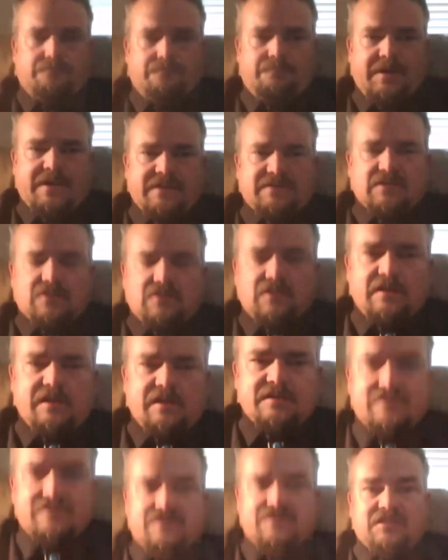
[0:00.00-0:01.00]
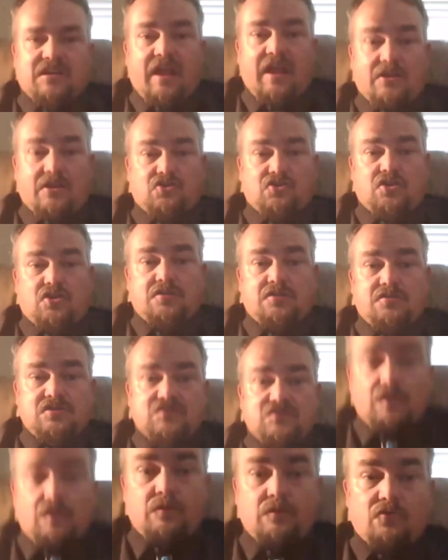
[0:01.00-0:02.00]
basically it's
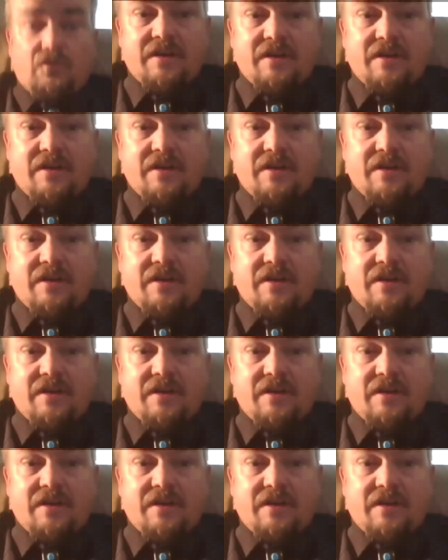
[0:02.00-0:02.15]
selections from the